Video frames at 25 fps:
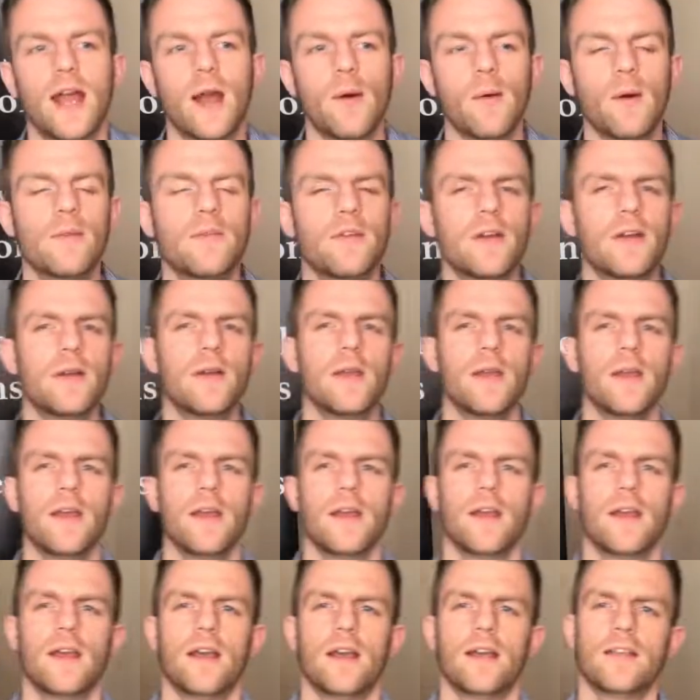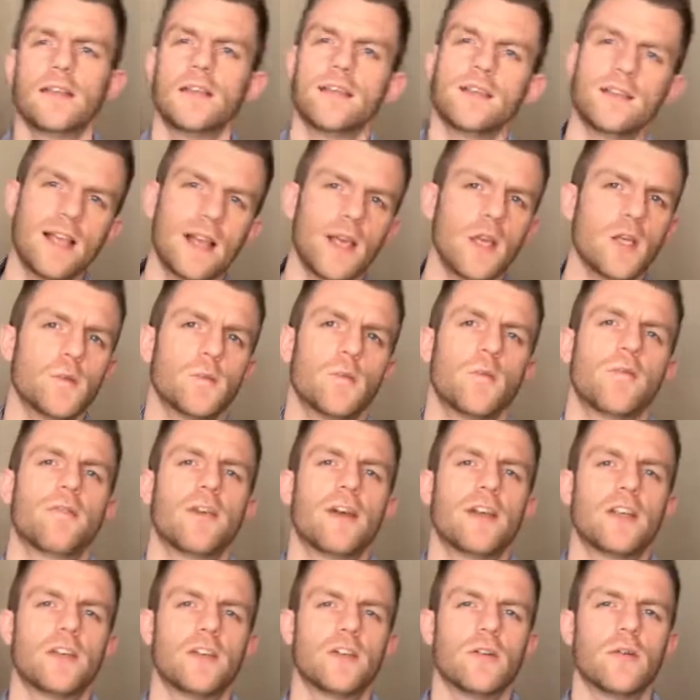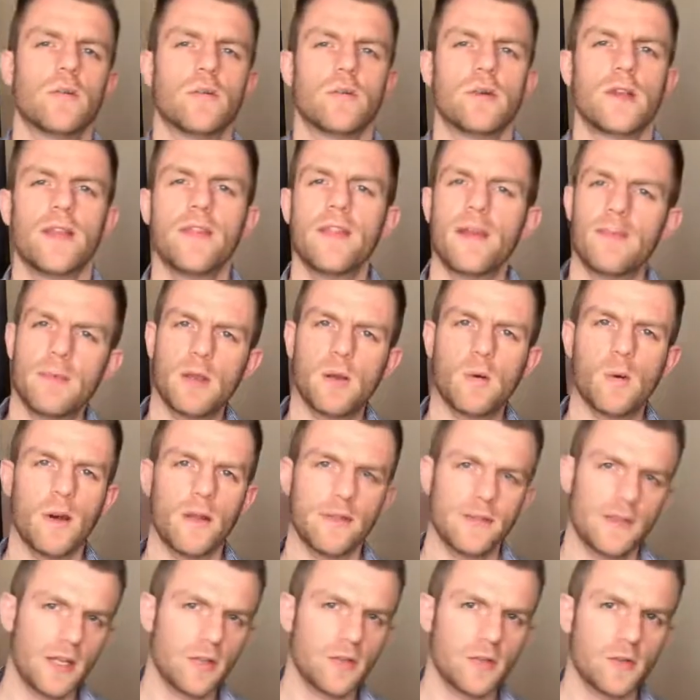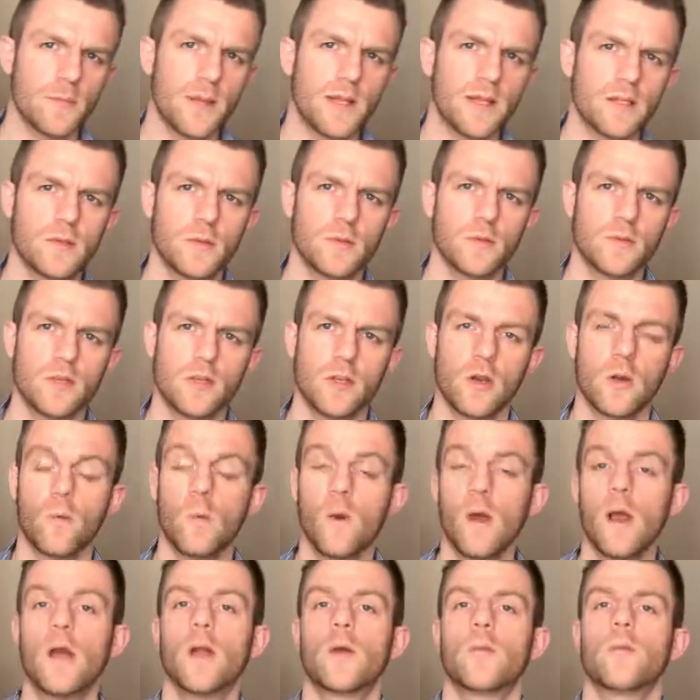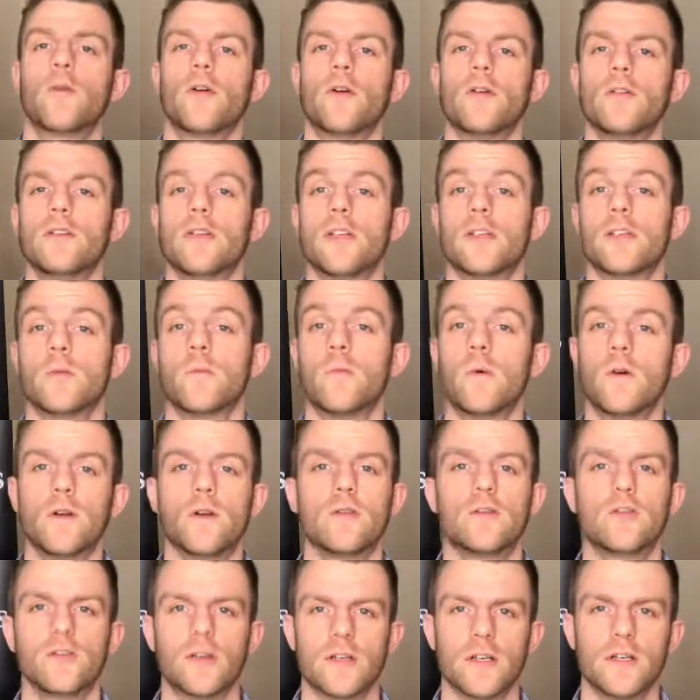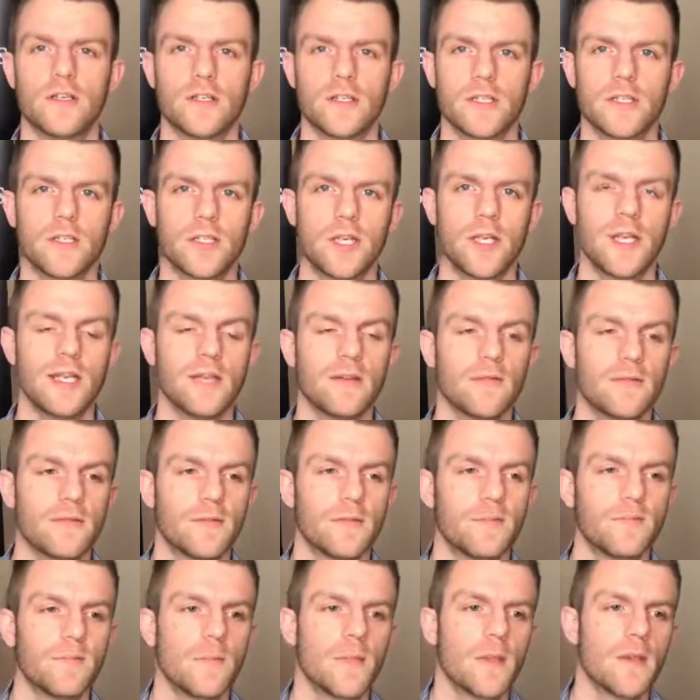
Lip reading: However, as a sales professional, can that be quite detrimental to your work process and what you're trying to achieve?